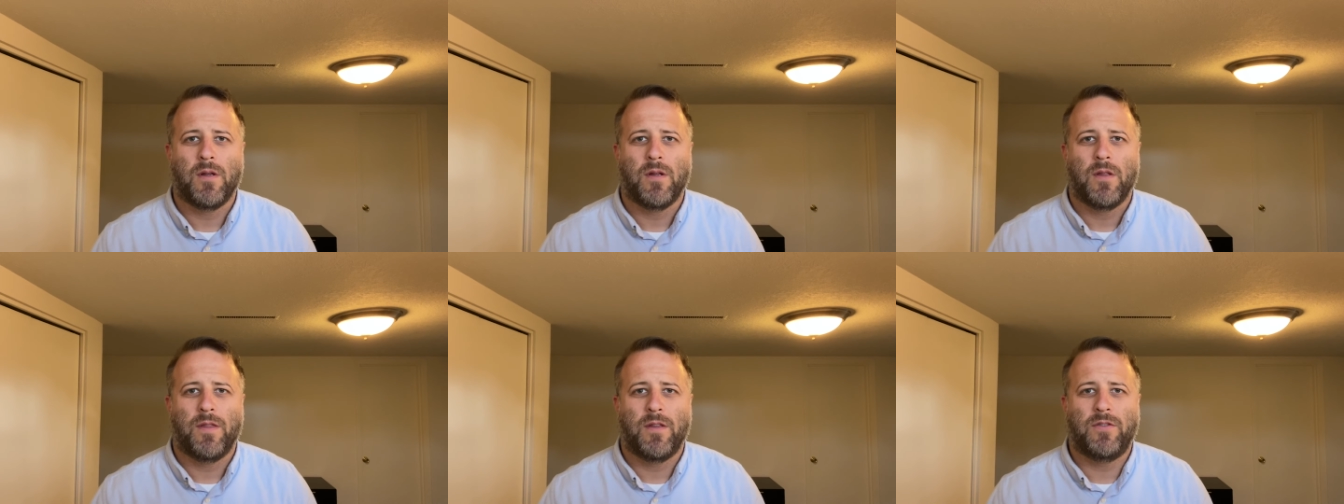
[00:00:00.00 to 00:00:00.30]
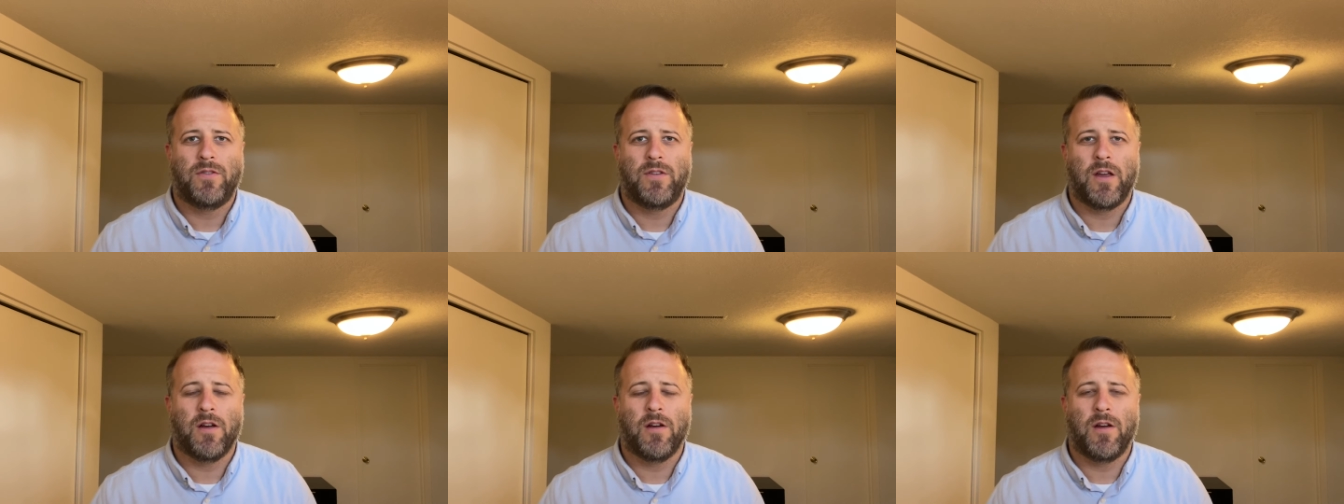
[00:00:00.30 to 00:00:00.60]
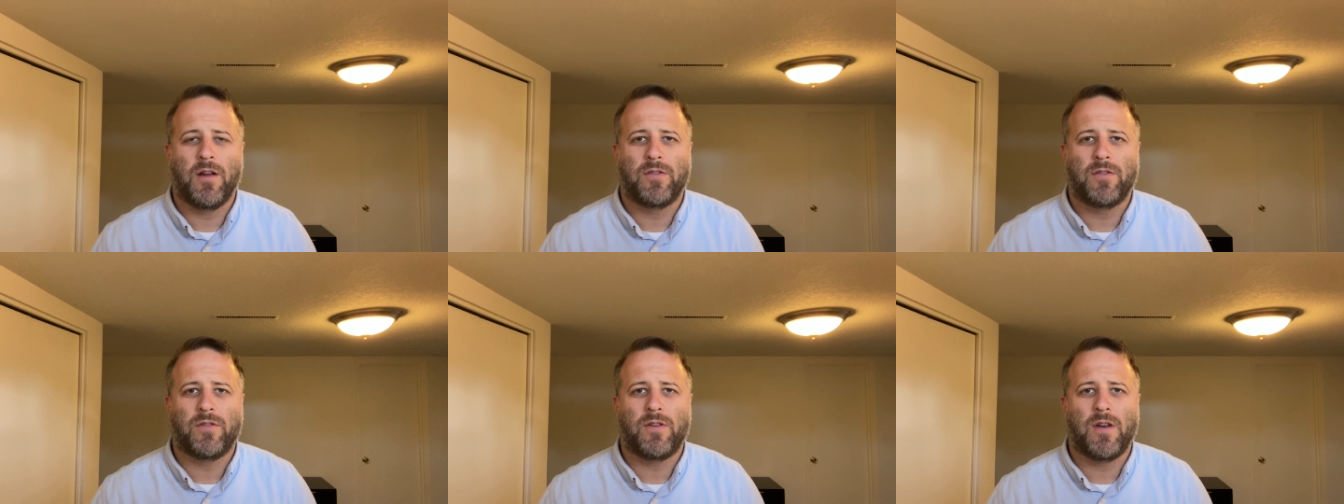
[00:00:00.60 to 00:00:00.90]
the
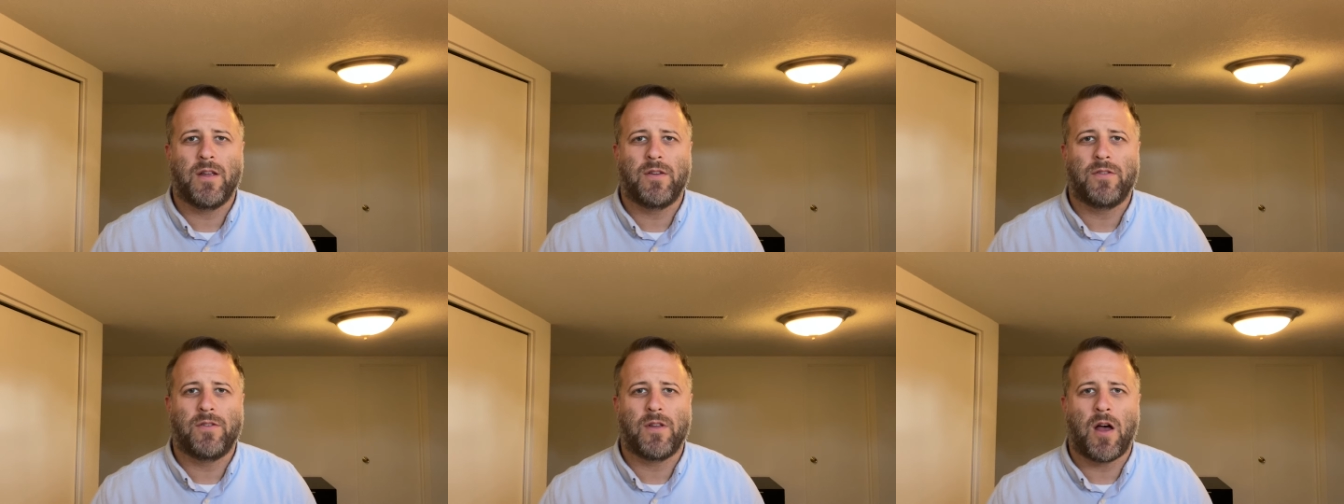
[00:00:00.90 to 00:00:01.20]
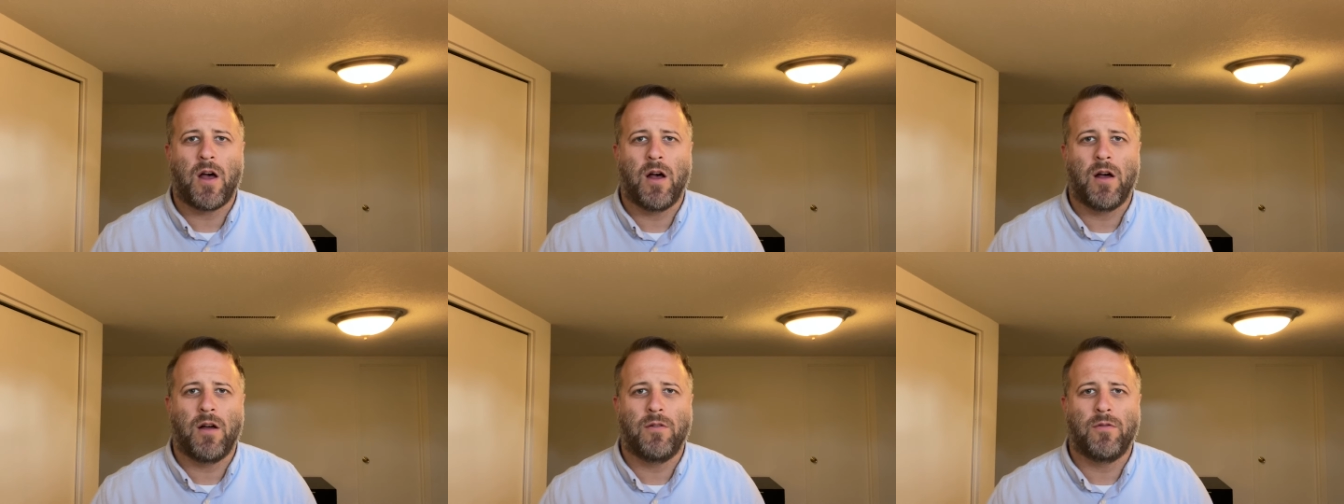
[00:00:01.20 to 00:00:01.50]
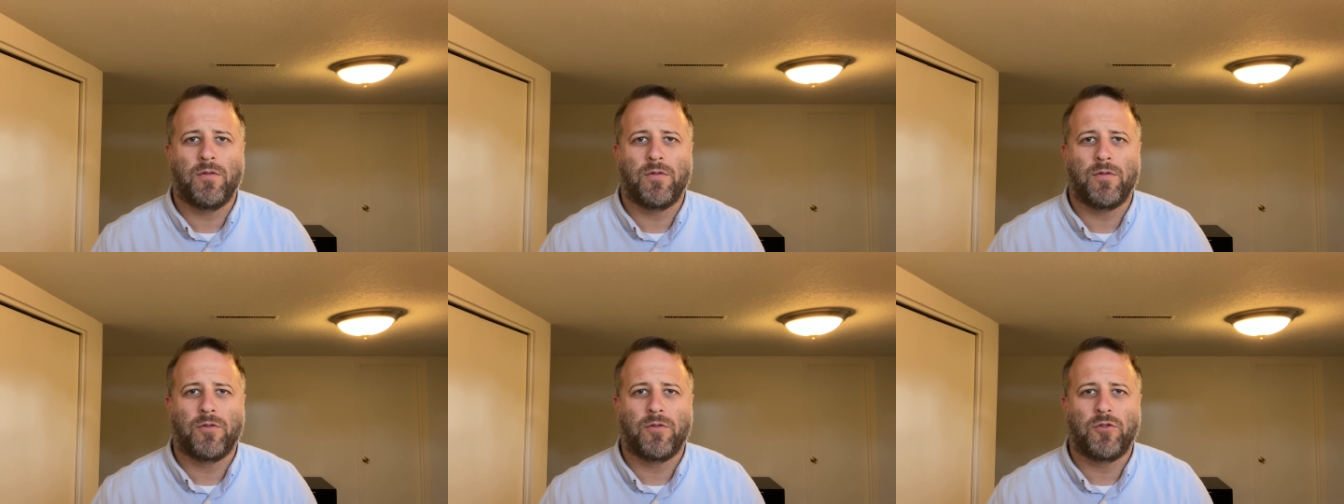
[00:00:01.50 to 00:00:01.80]
seriousness
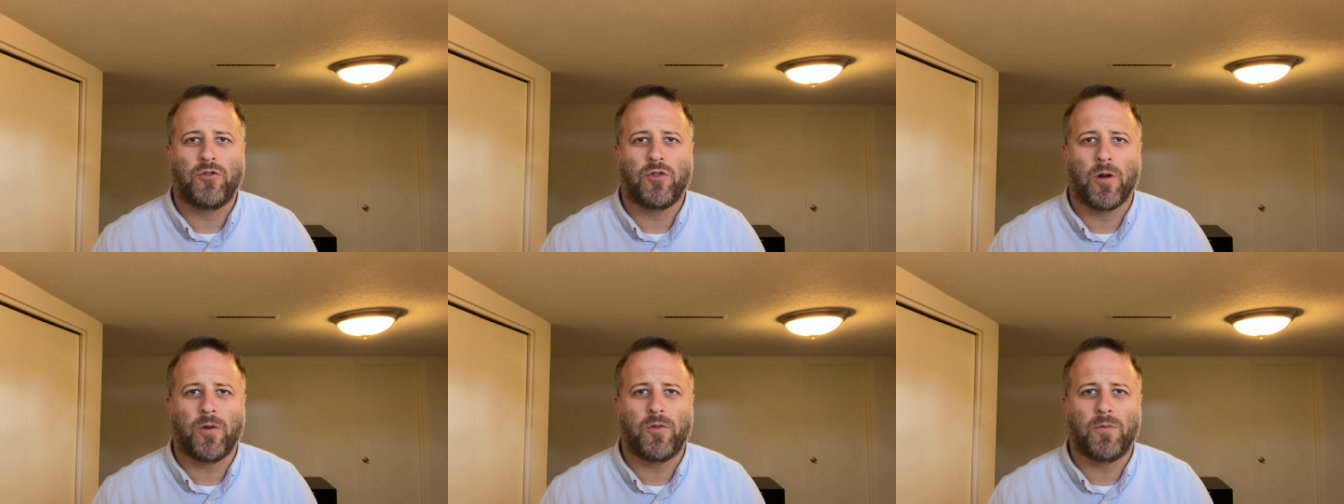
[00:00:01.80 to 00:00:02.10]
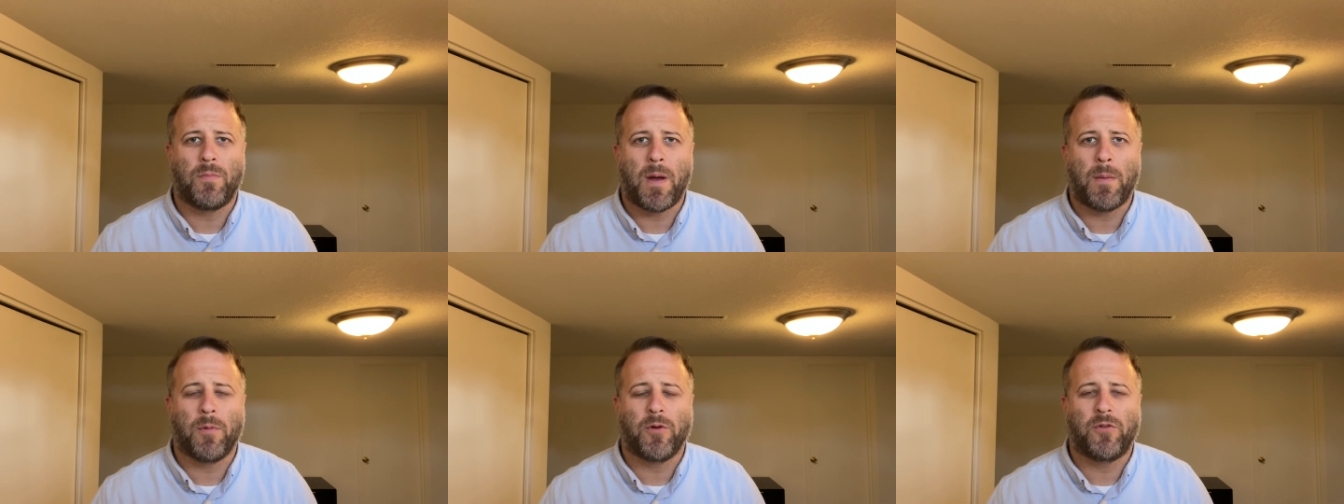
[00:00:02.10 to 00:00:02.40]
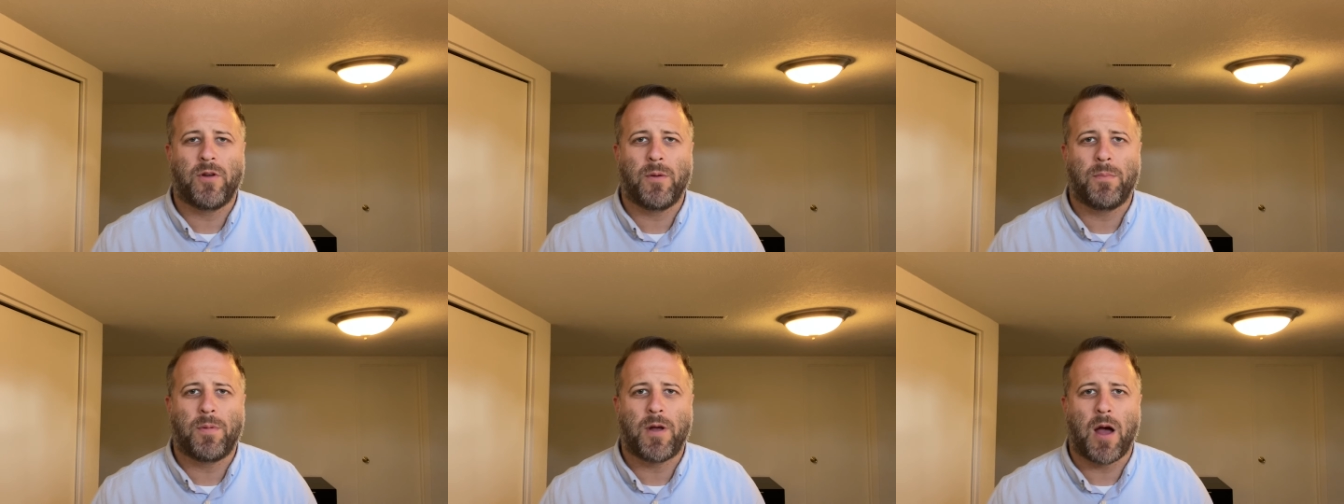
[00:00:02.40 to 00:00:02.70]
of church
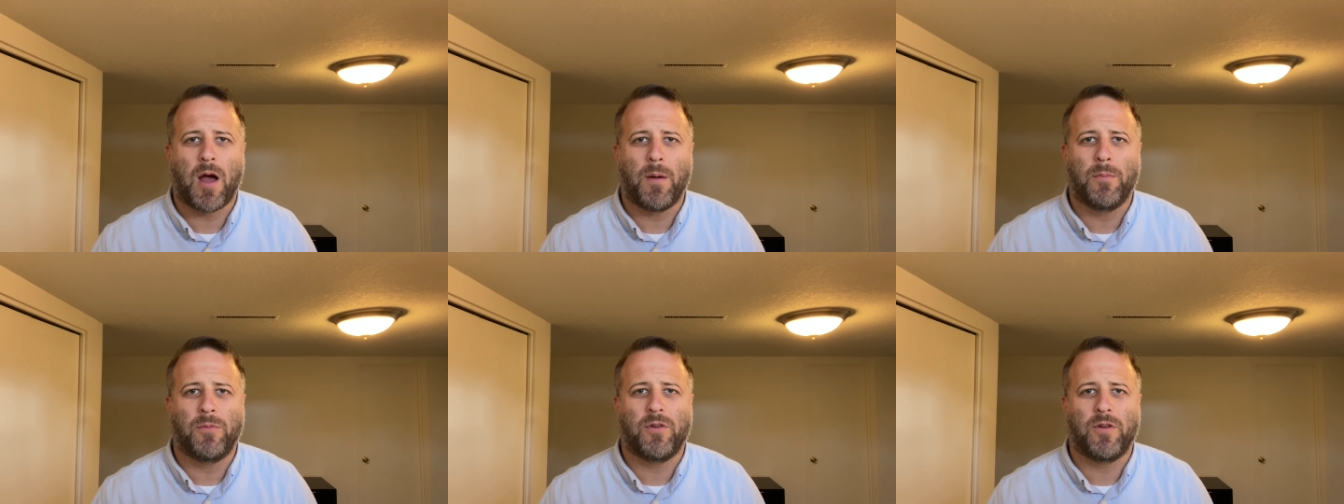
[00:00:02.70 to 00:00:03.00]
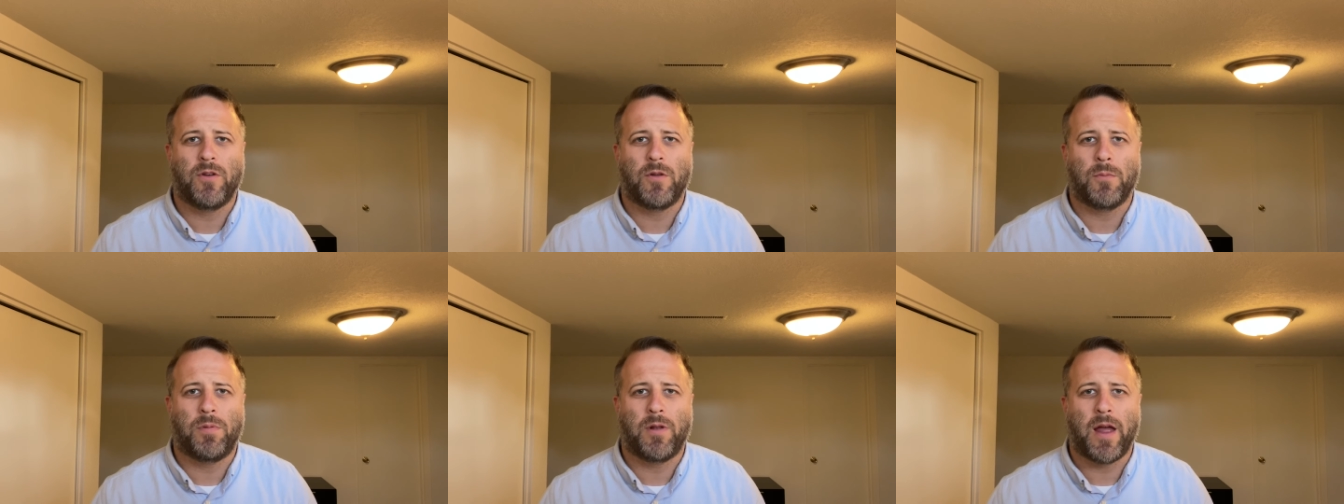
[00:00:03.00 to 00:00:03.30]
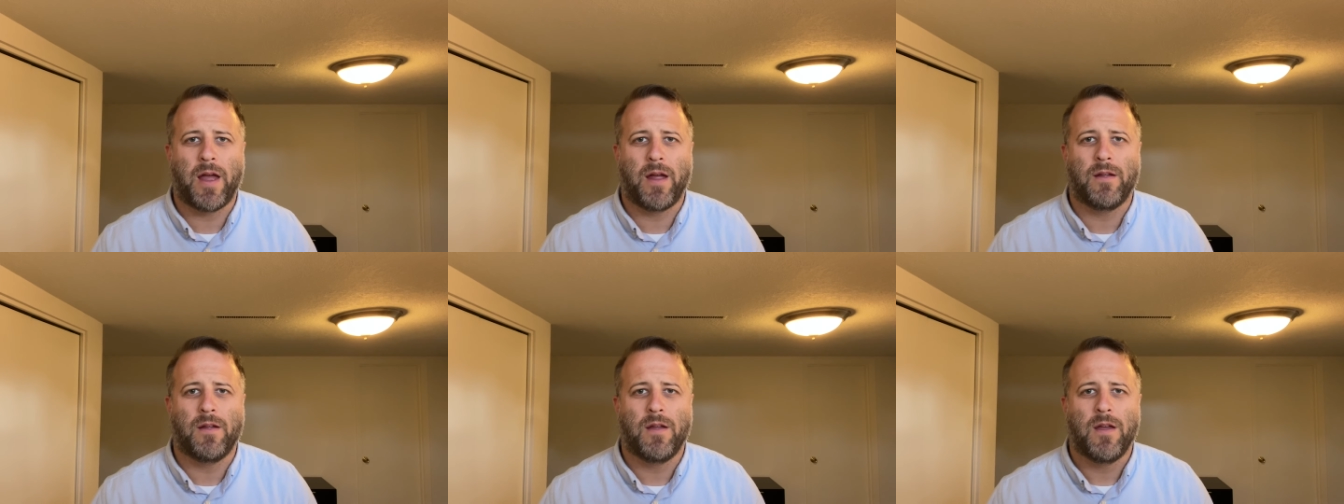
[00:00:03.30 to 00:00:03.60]
membership comes into
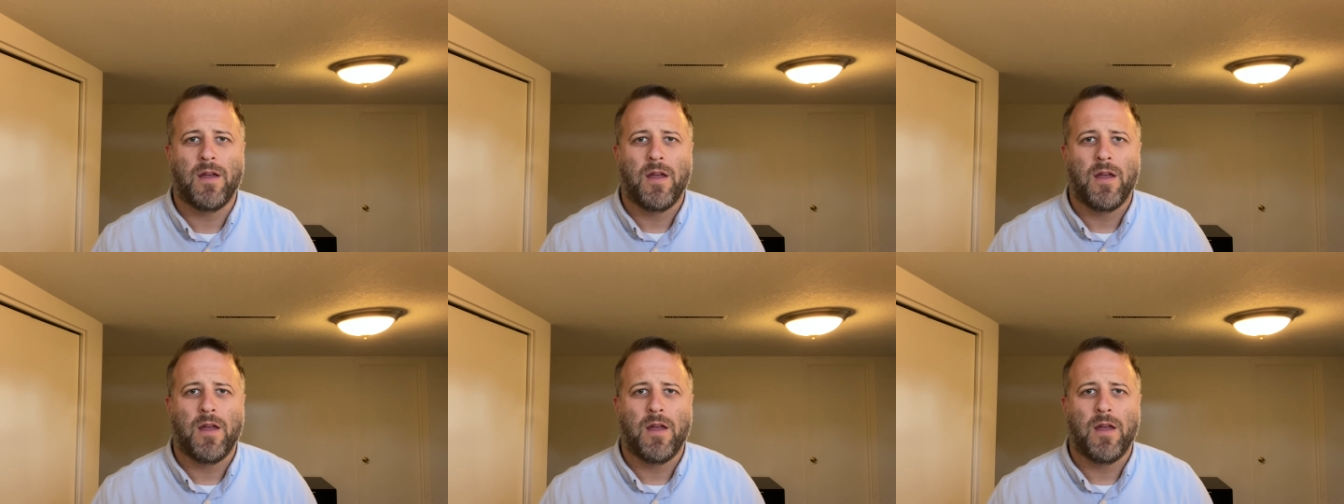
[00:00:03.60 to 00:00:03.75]
play.